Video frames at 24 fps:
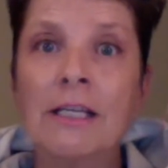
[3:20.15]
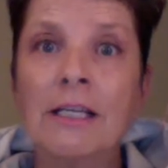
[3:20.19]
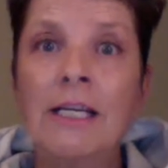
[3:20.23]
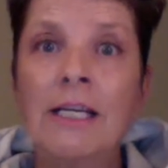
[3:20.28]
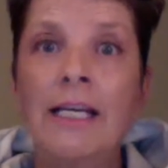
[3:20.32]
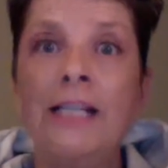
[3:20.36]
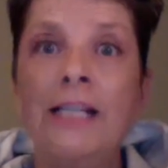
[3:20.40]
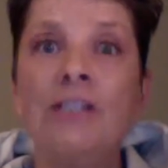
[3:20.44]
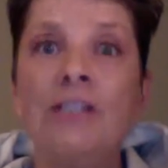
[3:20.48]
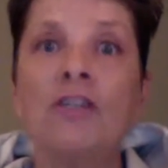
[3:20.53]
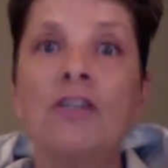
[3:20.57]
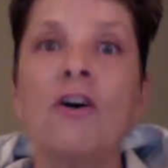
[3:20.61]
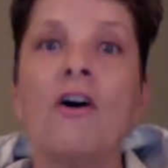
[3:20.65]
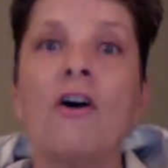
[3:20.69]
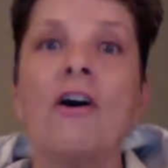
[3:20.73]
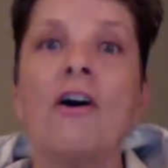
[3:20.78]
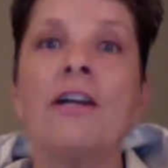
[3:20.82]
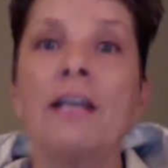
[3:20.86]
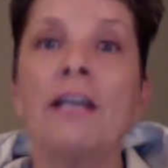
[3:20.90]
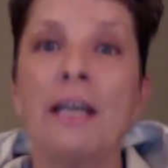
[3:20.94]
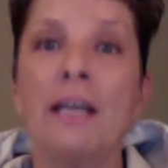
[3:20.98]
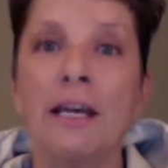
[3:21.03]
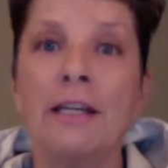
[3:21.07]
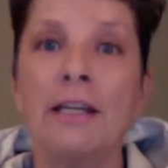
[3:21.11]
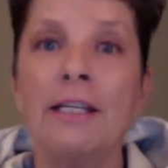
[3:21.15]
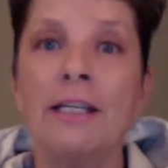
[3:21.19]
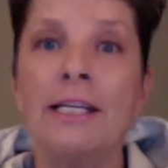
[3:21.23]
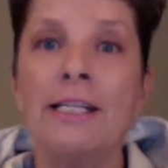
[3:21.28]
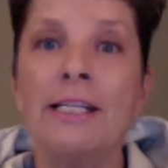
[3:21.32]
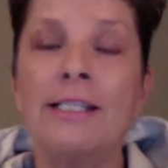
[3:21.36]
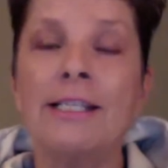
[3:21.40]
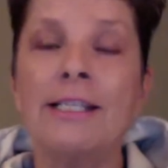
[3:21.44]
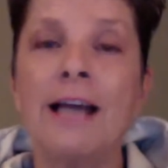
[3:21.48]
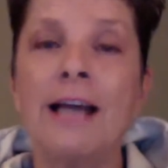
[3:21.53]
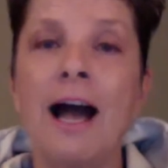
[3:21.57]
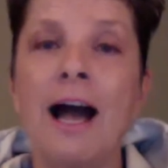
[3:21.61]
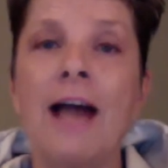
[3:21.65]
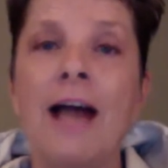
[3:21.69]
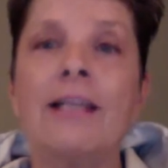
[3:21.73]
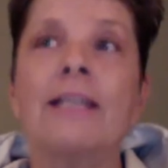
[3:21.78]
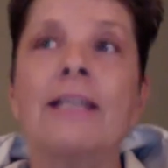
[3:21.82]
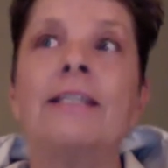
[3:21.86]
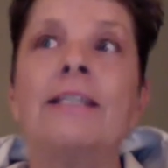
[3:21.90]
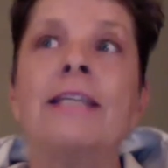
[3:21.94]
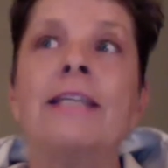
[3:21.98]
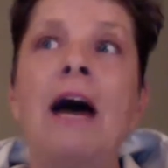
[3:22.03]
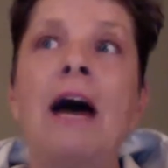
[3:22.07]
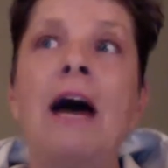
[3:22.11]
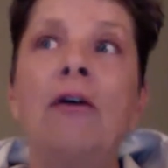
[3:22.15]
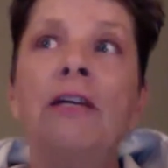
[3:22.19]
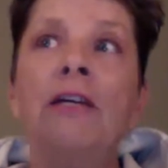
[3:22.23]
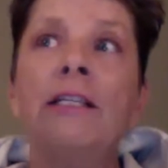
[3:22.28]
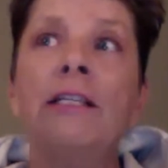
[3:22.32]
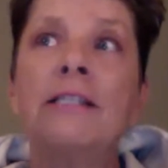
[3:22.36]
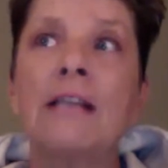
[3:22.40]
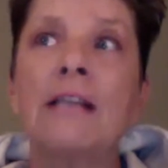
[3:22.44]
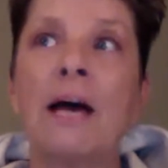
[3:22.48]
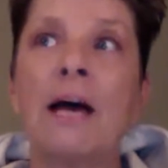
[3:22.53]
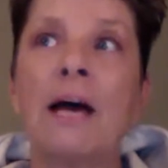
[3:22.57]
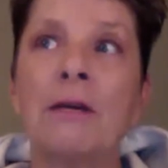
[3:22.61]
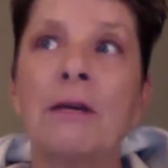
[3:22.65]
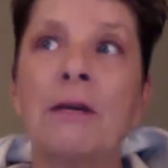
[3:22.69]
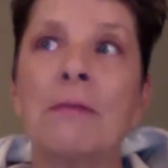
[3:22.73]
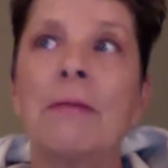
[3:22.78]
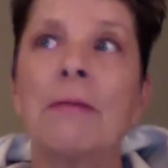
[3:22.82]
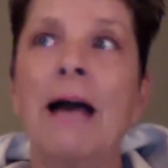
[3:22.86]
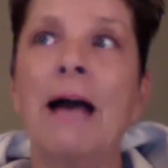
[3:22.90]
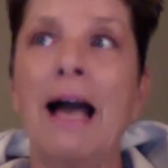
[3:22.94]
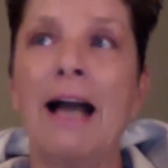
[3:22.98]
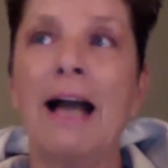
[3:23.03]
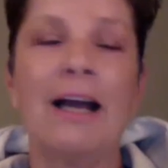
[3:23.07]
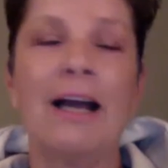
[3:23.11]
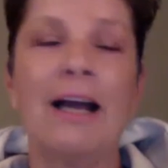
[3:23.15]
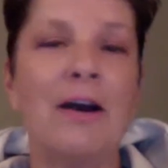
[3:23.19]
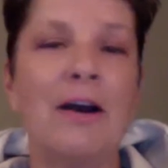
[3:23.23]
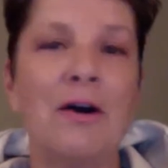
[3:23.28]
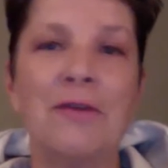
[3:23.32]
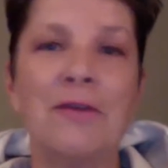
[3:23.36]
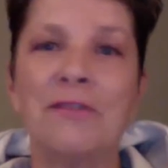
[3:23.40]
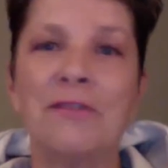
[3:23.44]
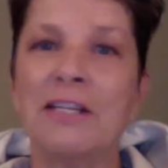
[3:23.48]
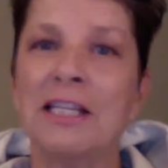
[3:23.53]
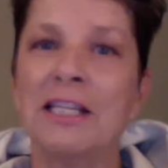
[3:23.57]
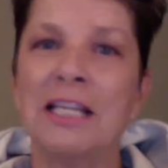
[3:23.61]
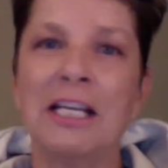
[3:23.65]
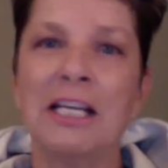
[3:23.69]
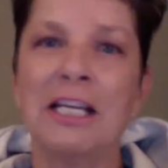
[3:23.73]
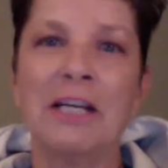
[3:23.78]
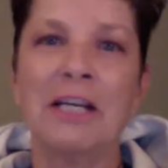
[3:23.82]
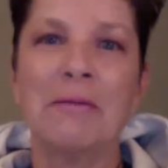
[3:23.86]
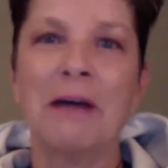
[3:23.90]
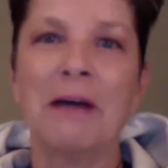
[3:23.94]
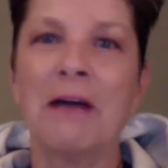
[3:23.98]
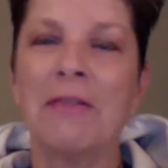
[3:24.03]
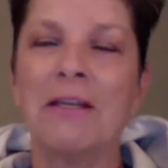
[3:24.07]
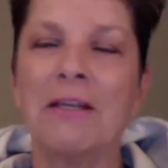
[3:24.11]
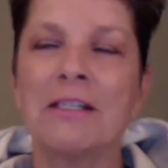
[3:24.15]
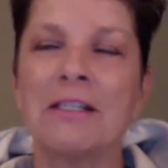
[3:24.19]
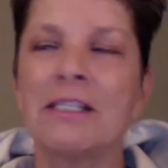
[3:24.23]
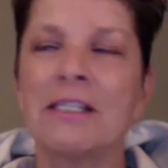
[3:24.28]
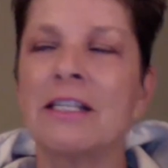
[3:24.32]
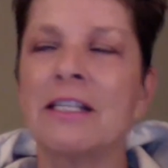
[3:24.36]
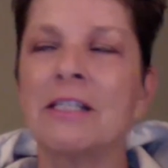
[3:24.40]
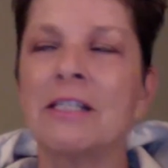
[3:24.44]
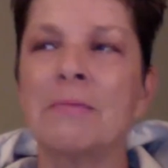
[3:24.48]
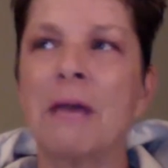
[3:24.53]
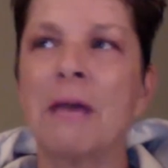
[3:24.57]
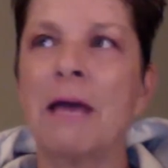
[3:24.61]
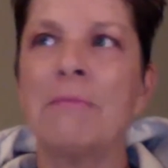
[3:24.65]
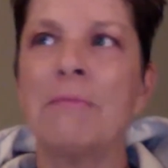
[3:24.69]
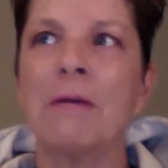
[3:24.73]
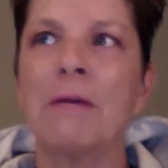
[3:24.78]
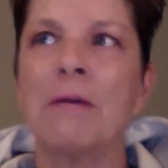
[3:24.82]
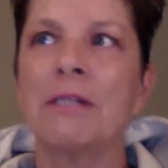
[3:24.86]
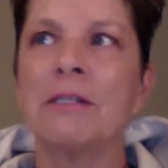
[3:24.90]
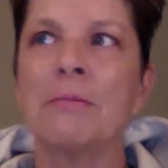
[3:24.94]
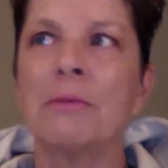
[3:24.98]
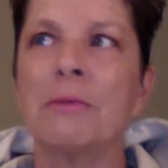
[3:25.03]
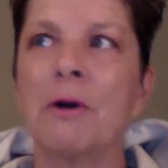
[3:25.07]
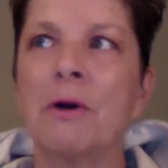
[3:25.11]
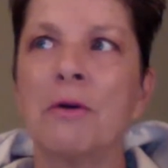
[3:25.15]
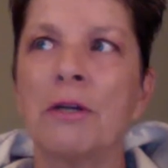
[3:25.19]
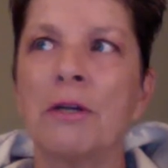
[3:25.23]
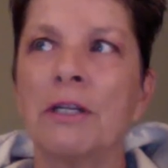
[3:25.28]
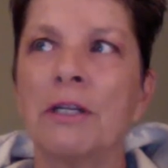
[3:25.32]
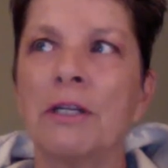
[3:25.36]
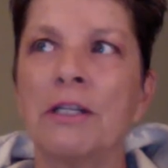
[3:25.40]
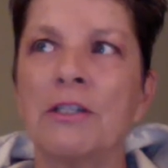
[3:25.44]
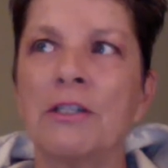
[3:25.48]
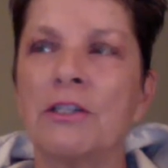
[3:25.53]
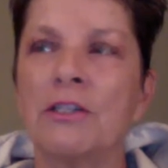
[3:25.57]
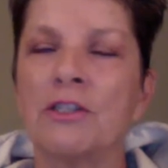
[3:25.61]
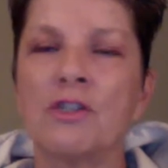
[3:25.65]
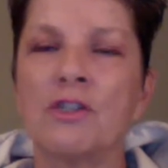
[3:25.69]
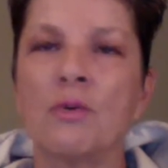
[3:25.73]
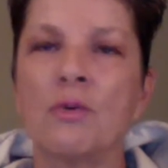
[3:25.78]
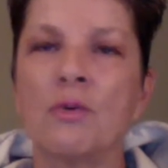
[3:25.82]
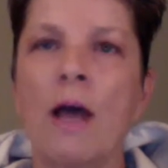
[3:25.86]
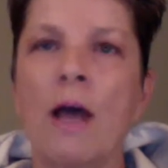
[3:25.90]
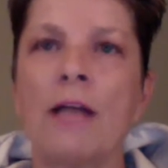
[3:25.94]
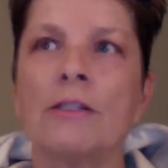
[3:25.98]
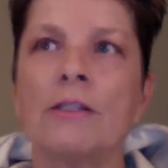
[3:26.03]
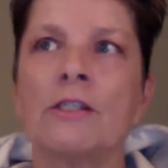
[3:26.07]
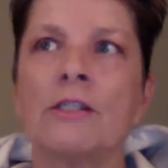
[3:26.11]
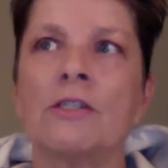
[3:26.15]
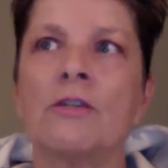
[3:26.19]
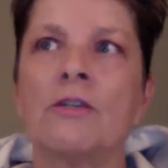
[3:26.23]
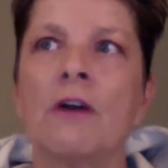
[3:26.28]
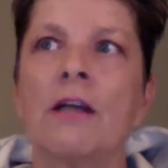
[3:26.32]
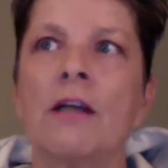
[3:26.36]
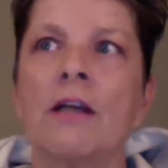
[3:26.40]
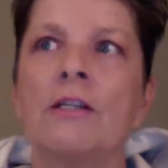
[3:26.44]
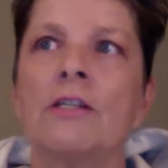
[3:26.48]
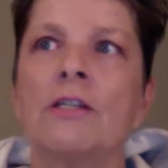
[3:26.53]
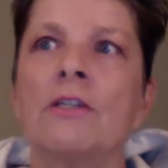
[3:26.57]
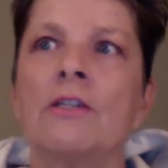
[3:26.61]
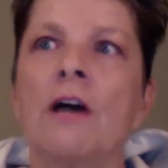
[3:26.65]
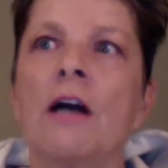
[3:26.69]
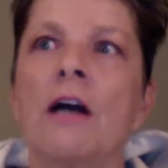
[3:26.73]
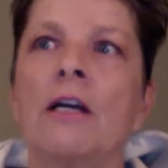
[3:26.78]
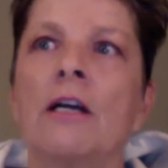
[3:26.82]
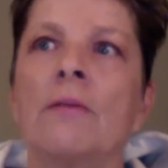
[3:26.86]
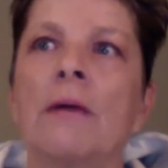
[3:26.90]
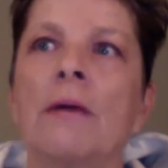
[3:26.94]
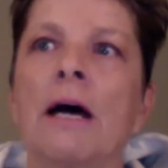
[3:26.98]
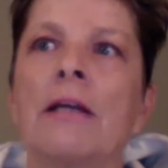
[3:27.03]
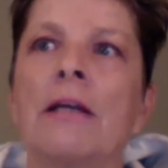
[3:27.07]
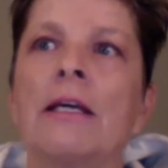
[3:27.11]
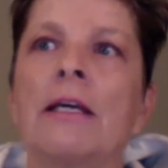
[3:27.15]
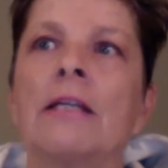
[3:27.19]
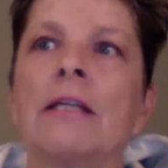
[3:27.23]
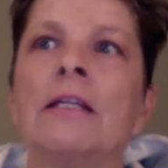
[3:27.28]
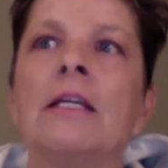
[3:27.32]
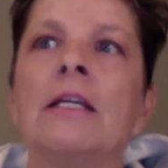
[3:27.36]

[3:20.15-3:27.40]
He's gone in, he's got it. Now he's coming back. I often think about this. This man must have broken into sweats trying to talk about it.